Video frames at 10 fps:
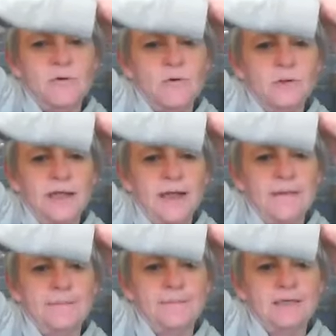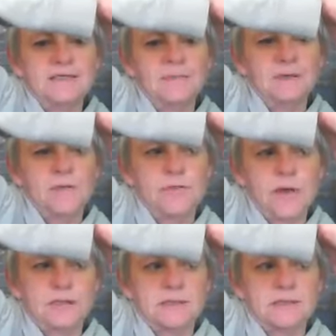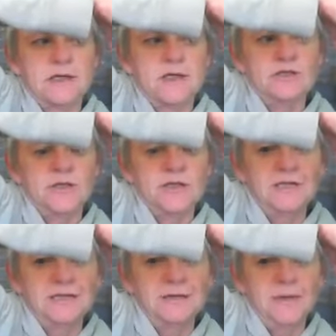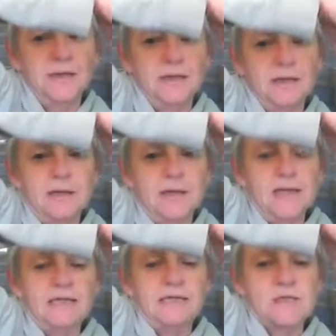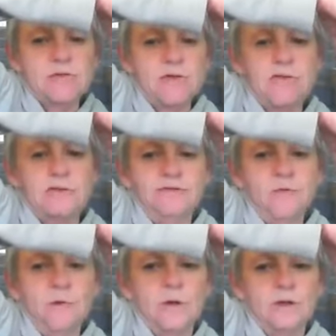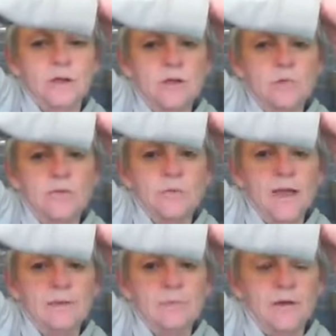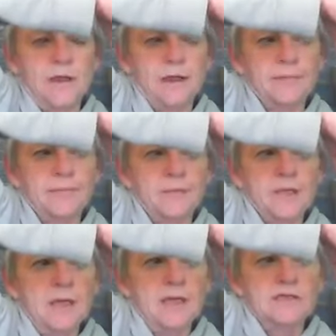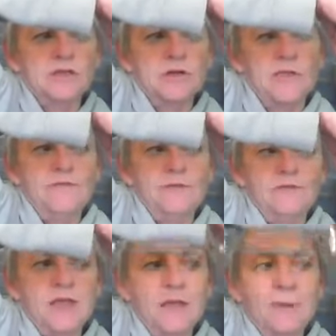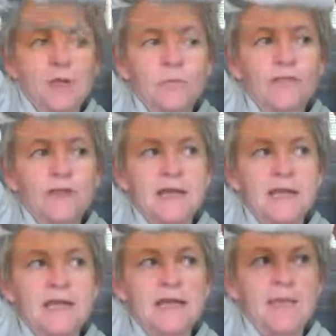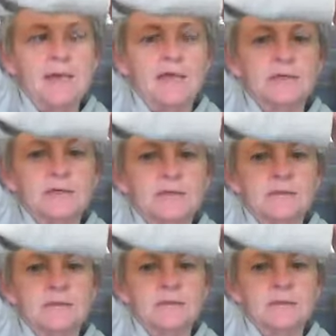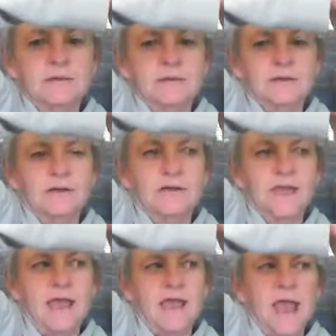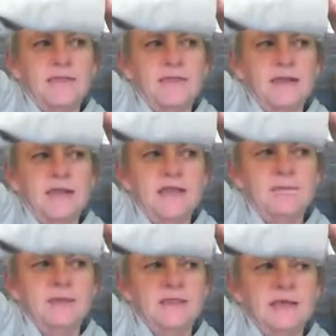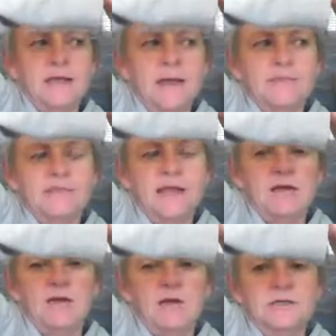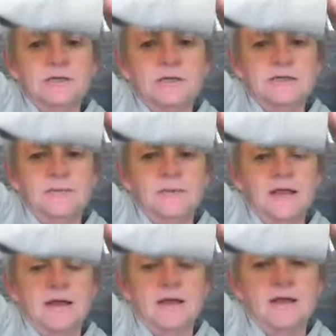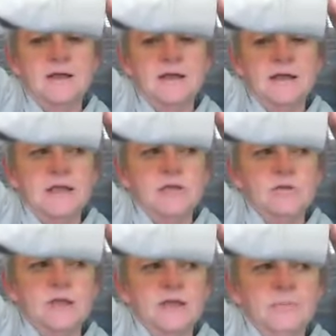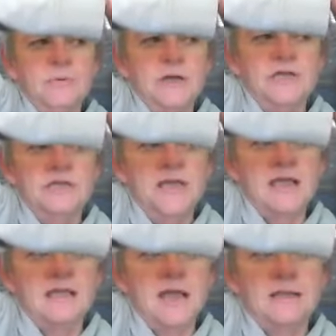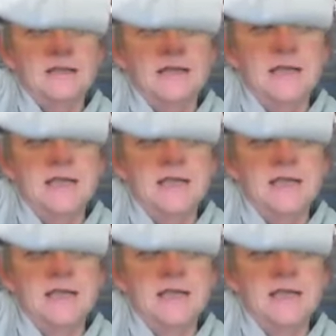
call tibial thrust. So the tibia is thrust forward with weight bearing. So if you think about where the kneecap is, okay, and the ligament that comes down onto the tibia, you can appreciate that the